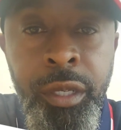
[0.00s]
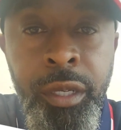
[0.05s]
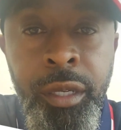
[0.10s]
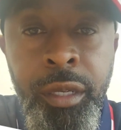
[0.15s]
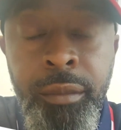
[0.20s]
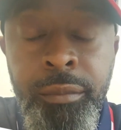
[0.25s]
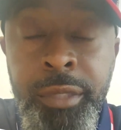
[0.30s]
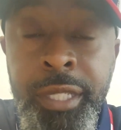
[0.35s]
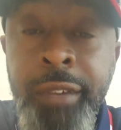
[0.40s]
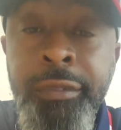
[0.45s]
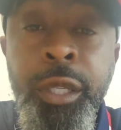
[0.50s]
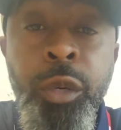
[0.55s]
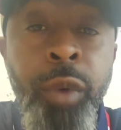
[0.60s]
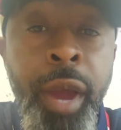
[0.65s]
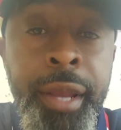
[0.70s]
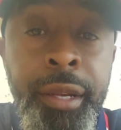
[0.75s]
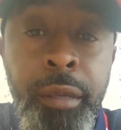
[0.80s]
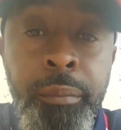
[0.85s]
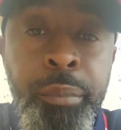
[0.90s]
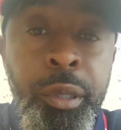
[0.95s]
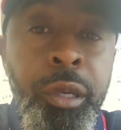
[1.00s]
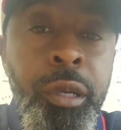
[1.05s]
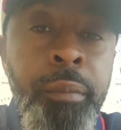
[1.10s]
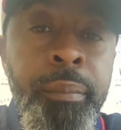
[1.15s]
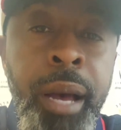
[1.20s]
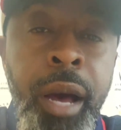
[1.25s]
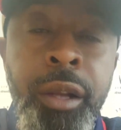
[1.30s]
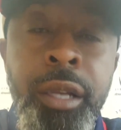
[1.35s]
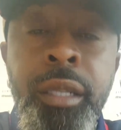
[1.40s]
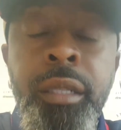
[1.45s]
Uh, I'm definitely writing a book
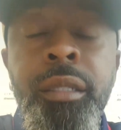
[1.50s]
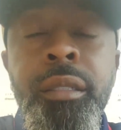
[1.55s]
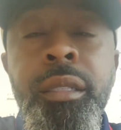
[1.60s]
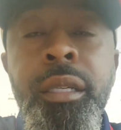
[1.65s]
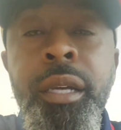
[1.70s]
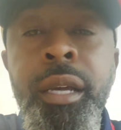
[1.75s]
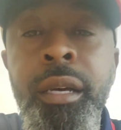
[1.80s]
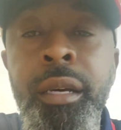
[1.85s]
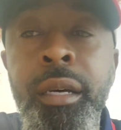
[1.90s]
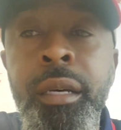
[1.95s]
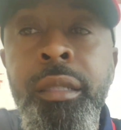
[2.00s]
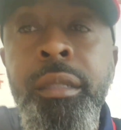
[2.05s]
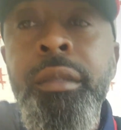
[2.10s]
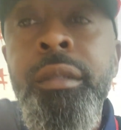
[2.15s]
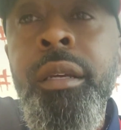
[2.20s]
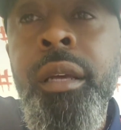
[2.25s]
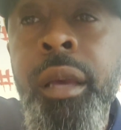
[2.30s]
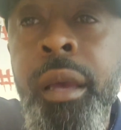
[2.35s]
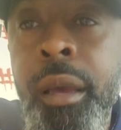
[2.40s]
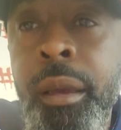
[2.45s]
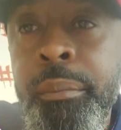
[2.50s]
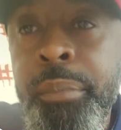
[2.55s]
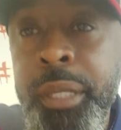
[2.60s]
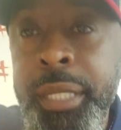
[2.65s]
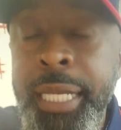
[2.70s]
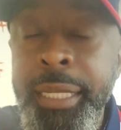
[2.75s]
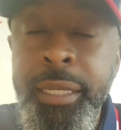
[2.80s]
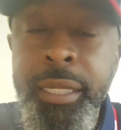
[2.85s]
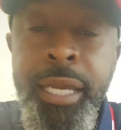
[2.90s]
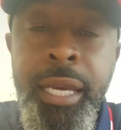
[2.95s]
about it, uh,
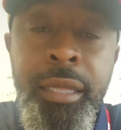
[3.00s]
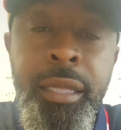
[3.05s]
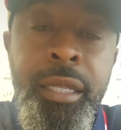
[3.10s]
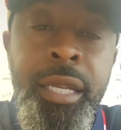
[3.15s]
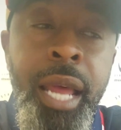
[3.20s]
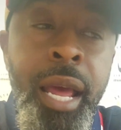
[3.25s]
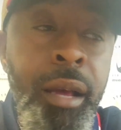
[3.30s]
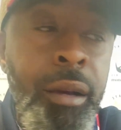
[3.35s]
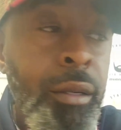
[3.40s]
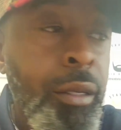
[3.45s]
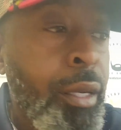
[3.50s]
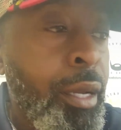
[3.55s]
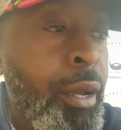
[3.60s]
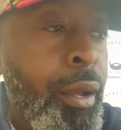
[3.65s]
putting that together now.